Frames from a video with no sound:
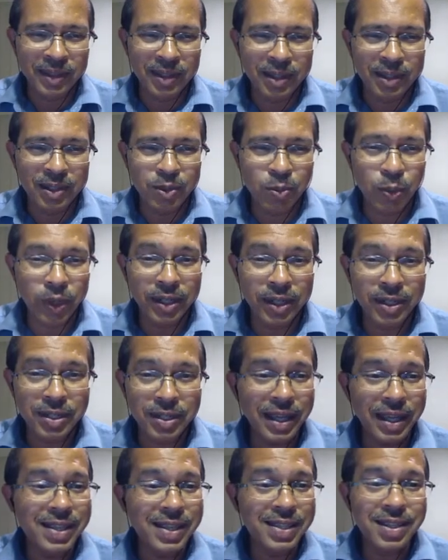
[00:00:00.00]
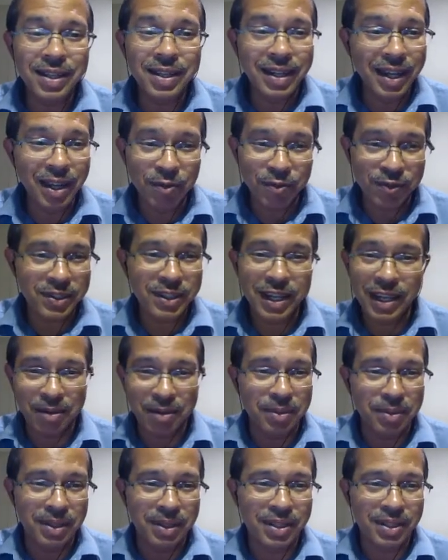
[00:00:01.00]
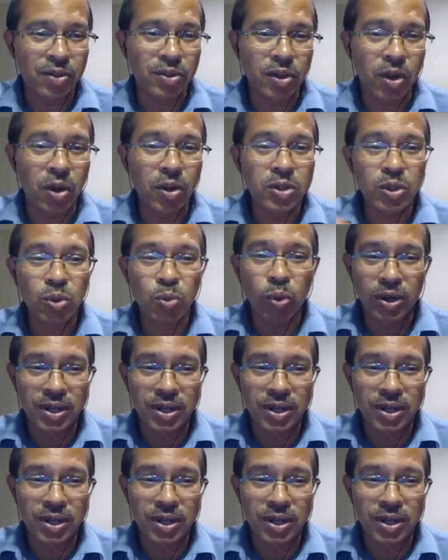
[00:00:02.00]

We can just insert an if statement onto what